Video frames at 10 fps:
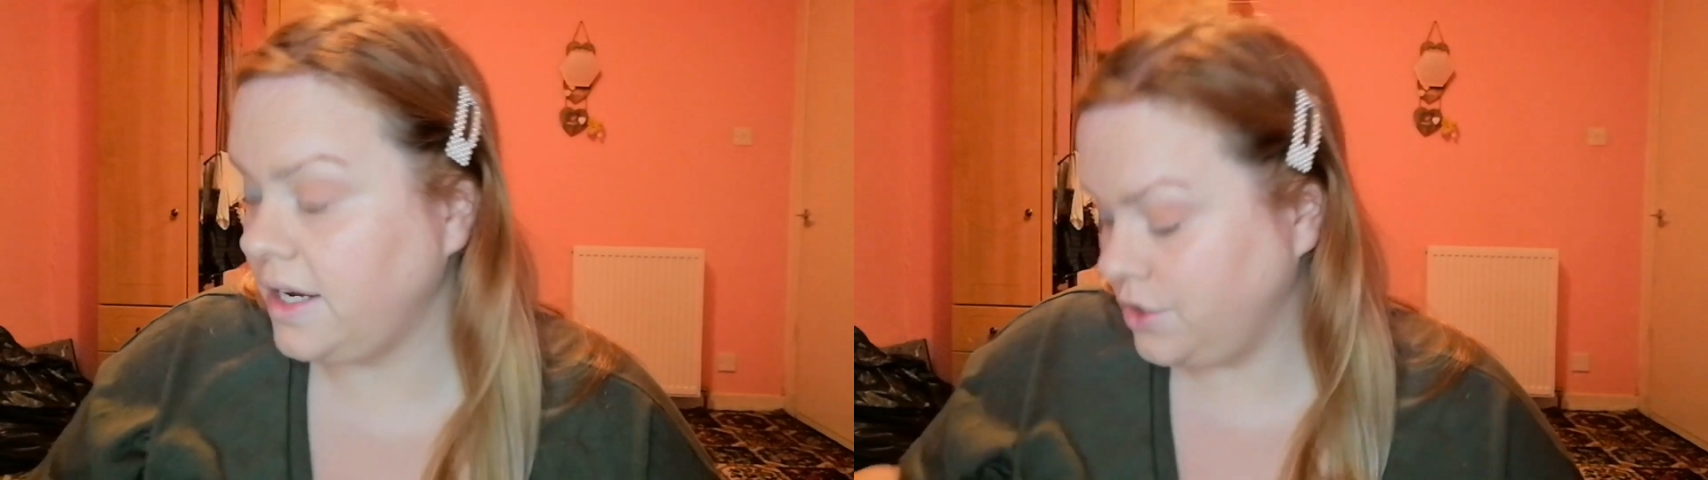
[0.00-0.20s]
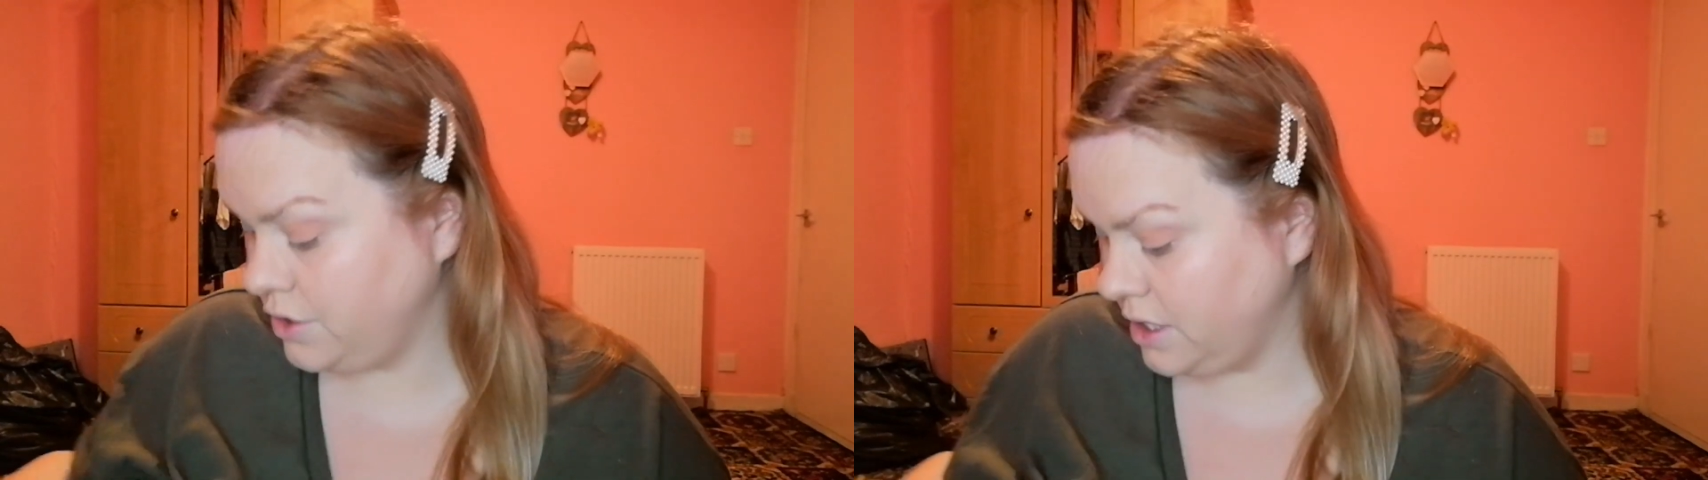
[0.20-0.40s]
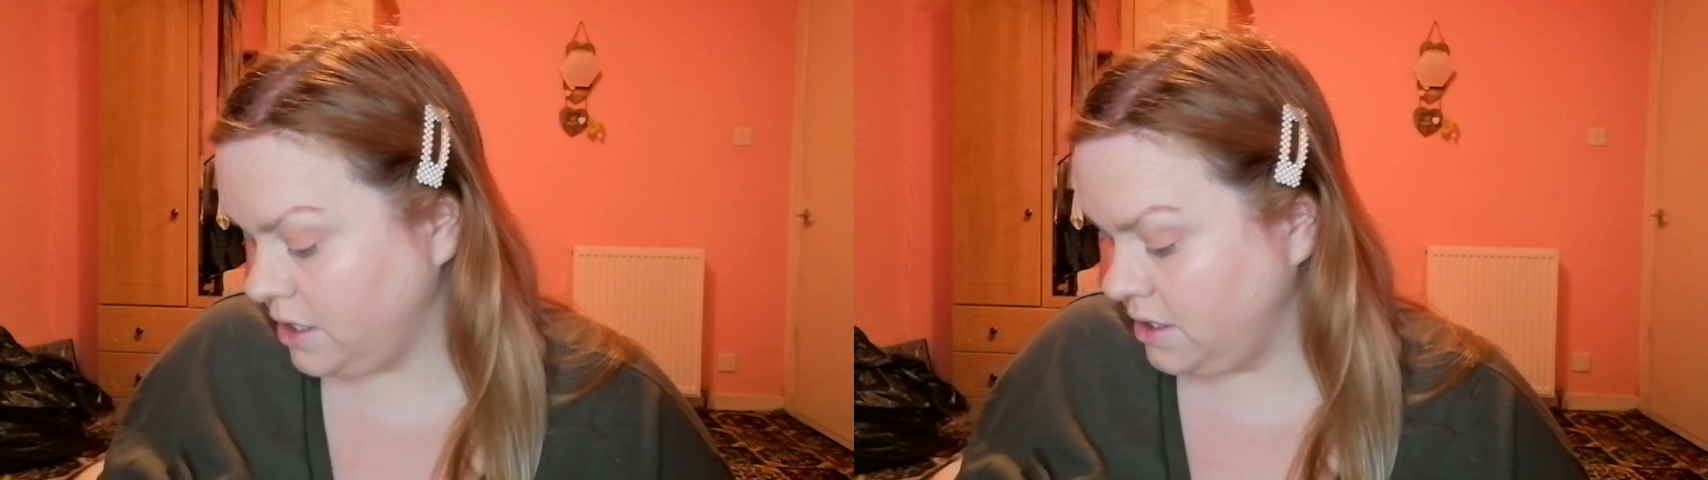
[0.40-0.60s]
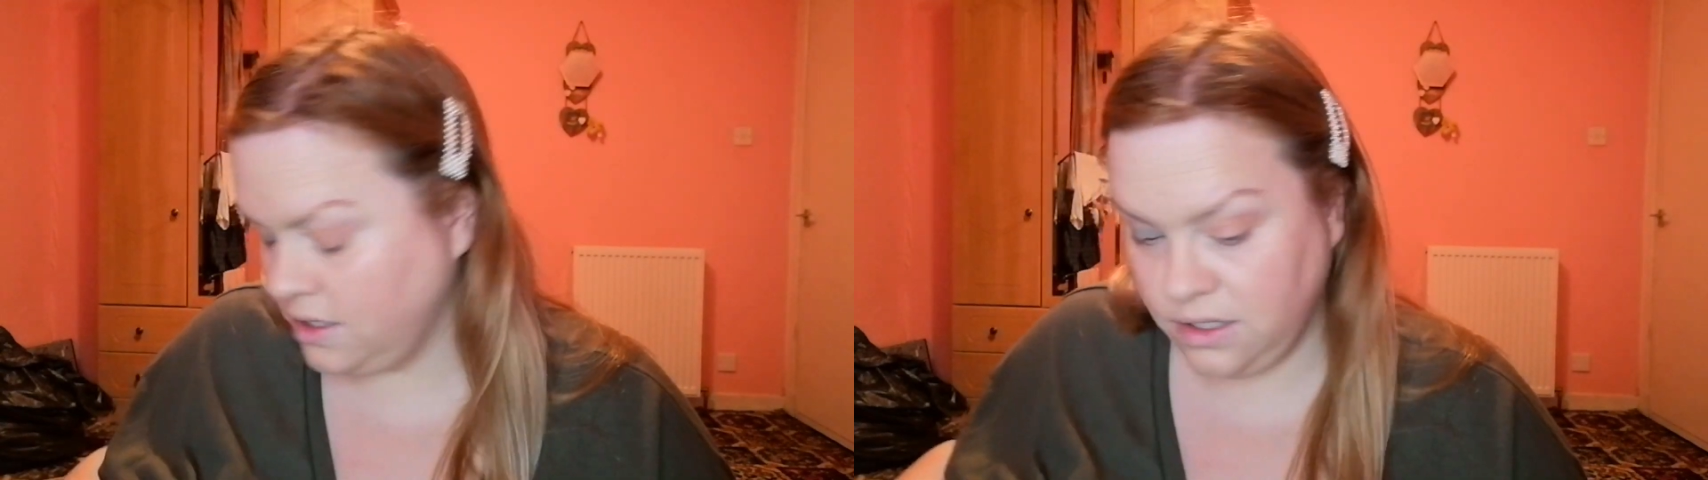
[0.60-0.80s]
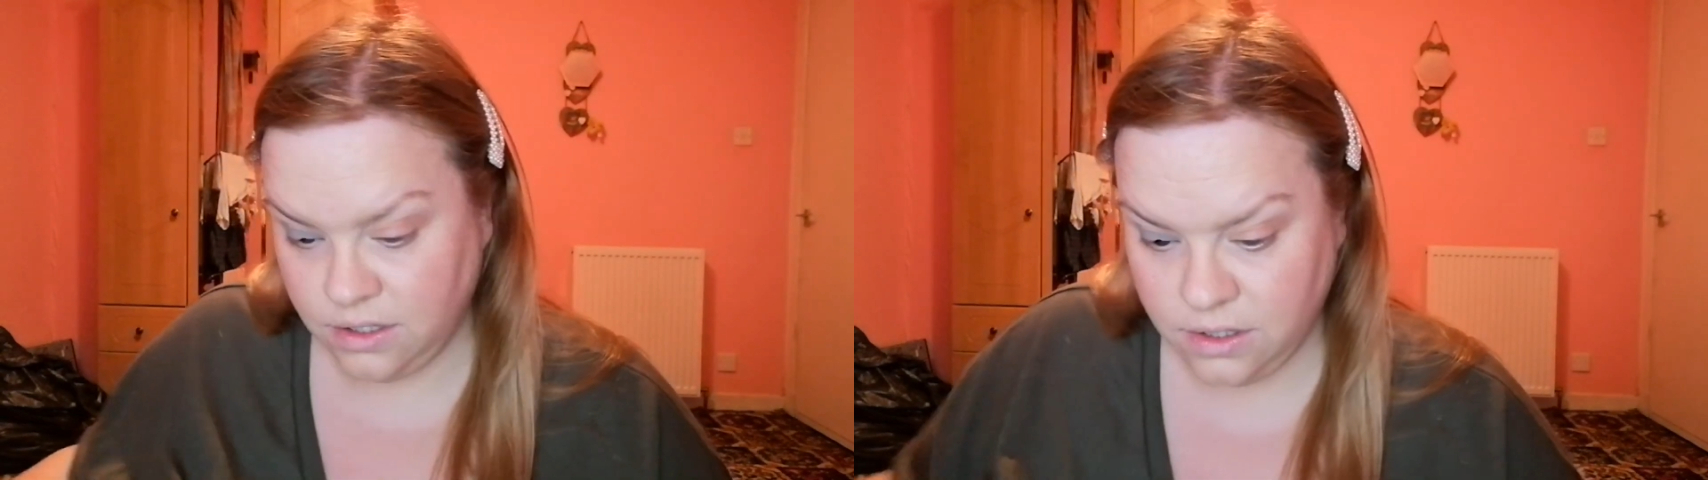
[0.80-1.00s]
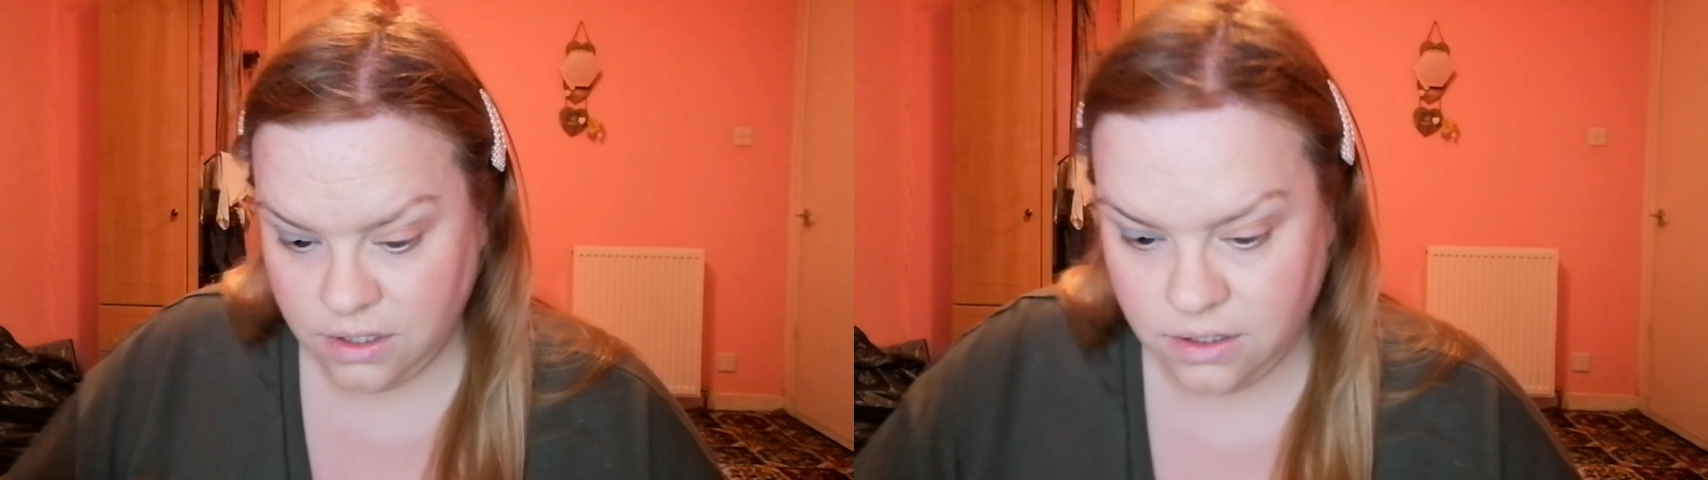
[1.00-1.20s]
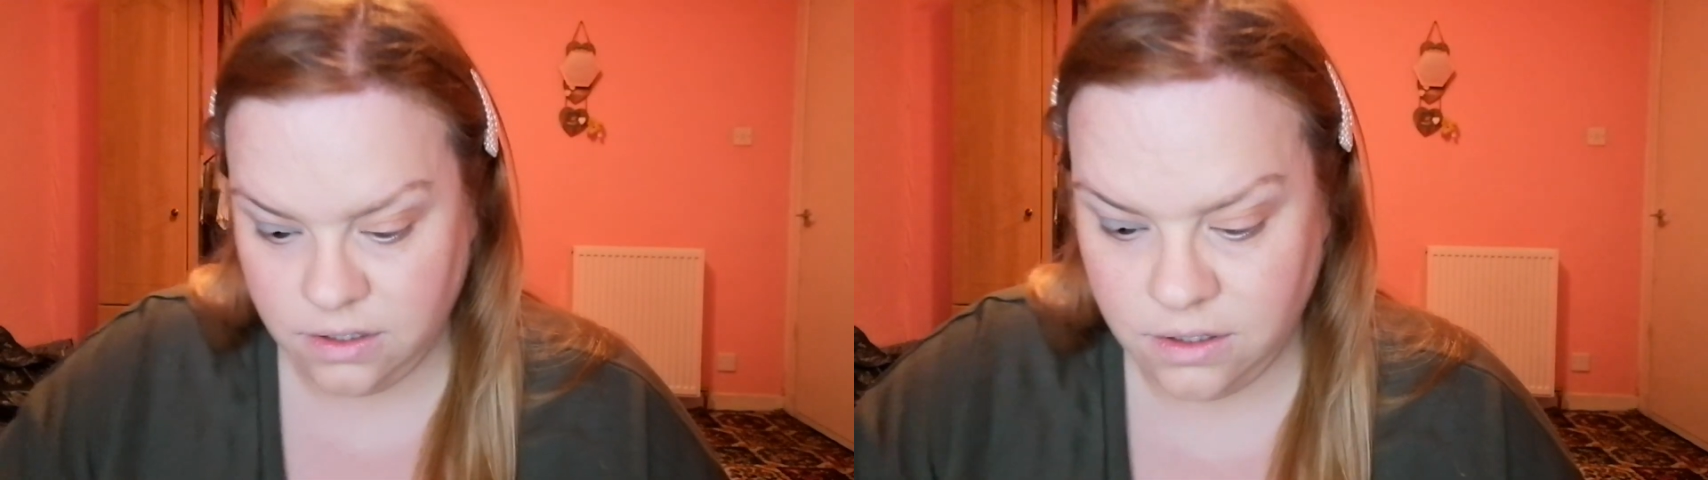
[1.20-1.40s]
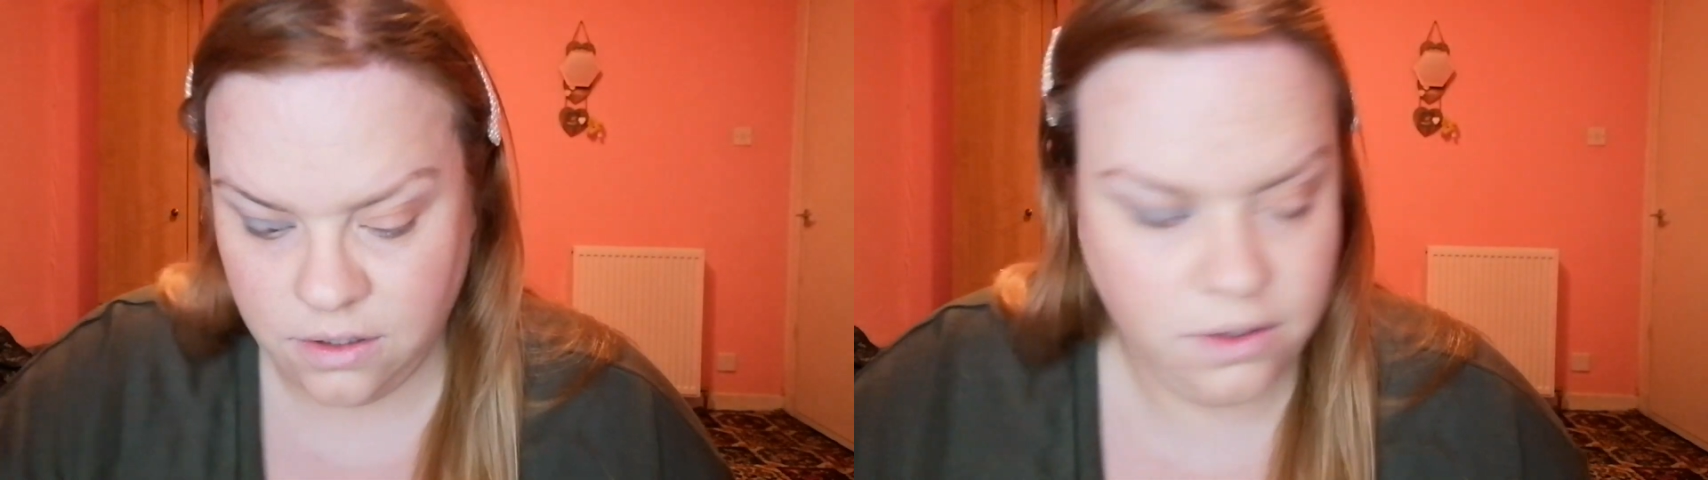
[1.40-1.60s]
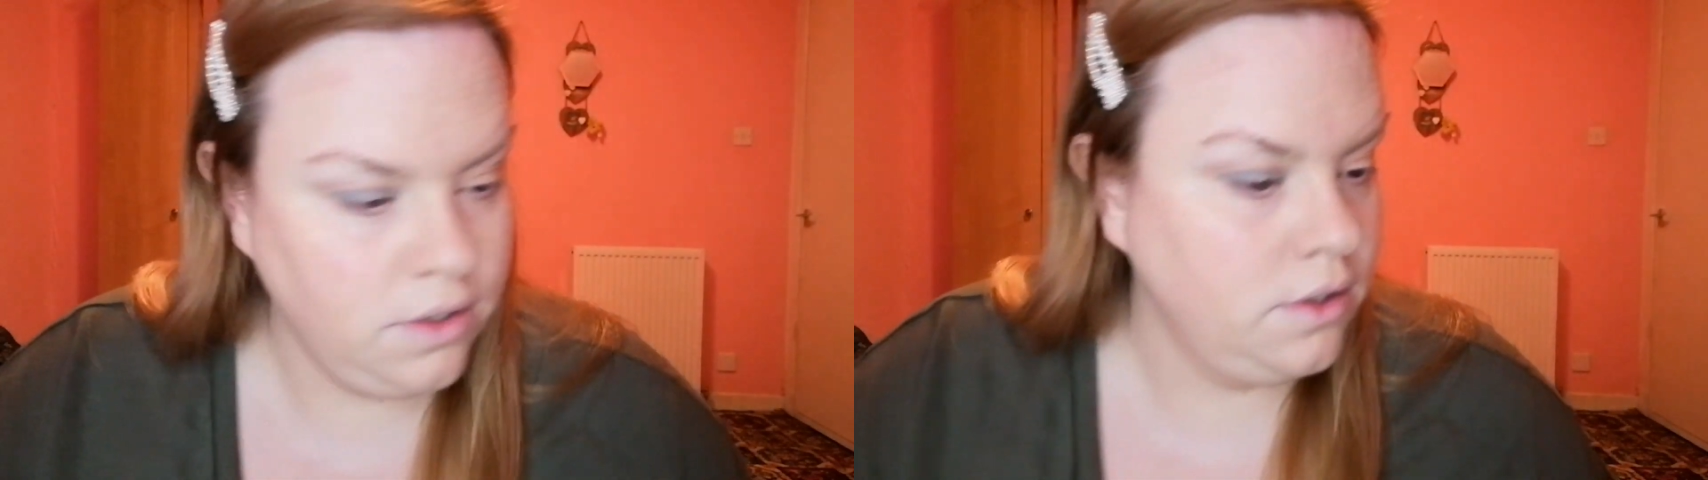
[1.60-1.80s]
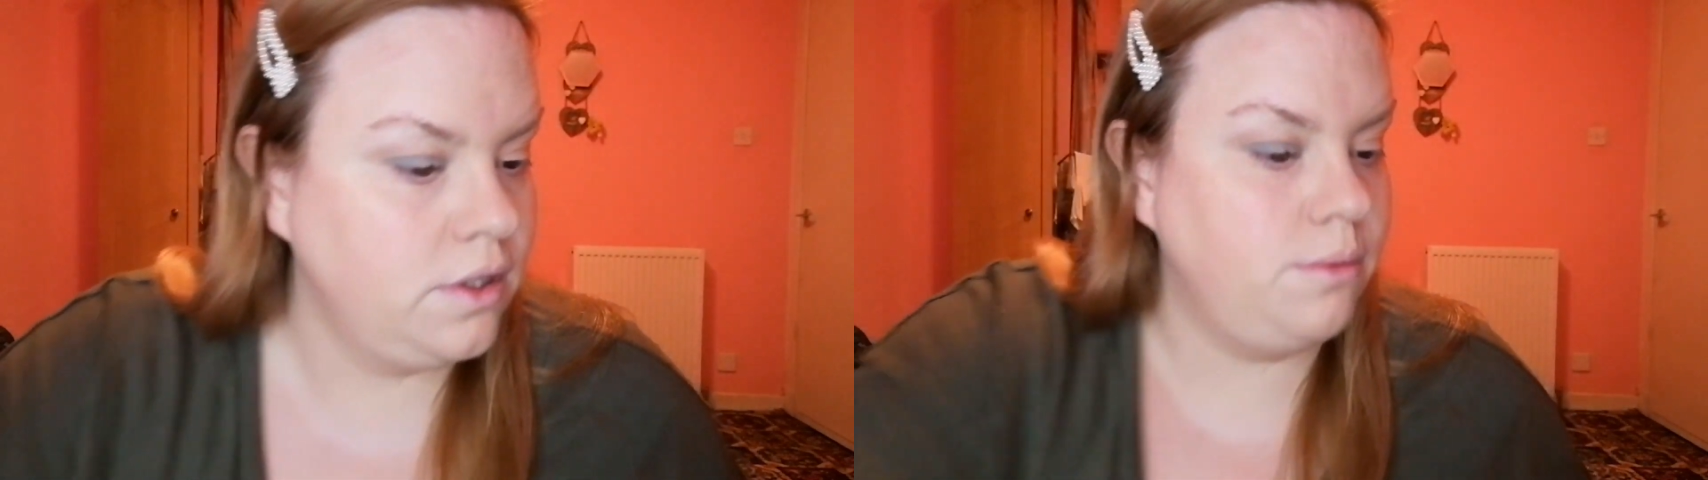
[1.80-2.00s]
actually,
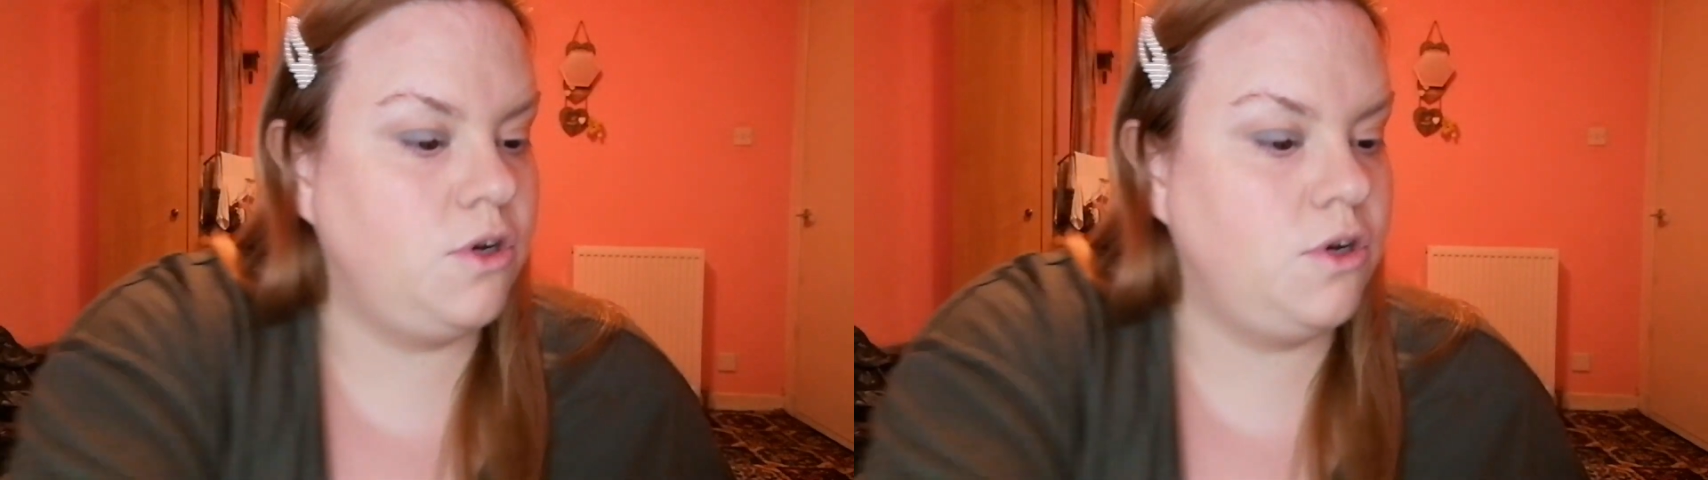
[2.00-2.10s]
let